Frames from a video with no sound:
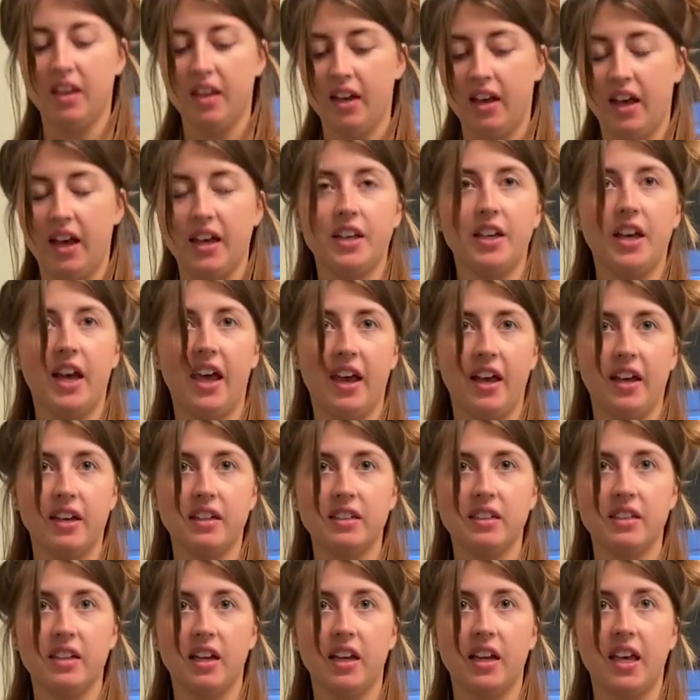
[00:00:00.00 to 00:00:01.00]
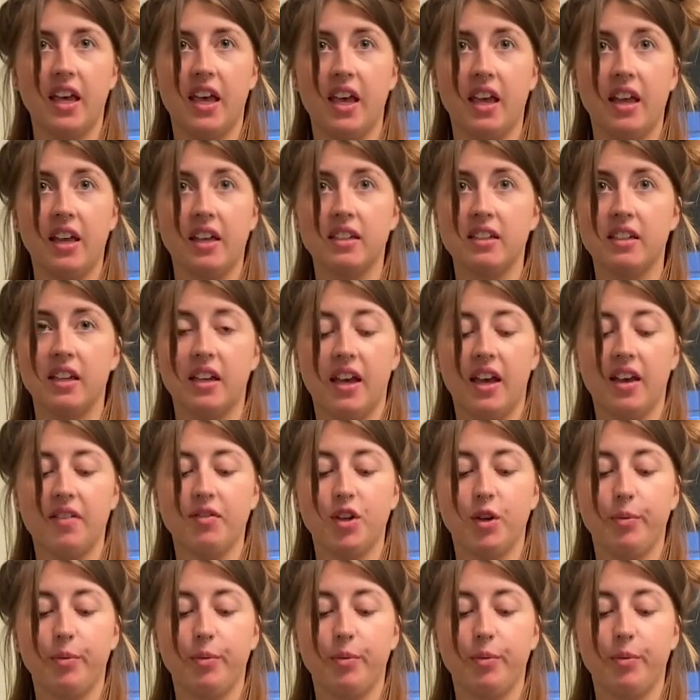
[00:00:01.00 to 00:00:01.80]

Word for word: I can't, I can't, I have no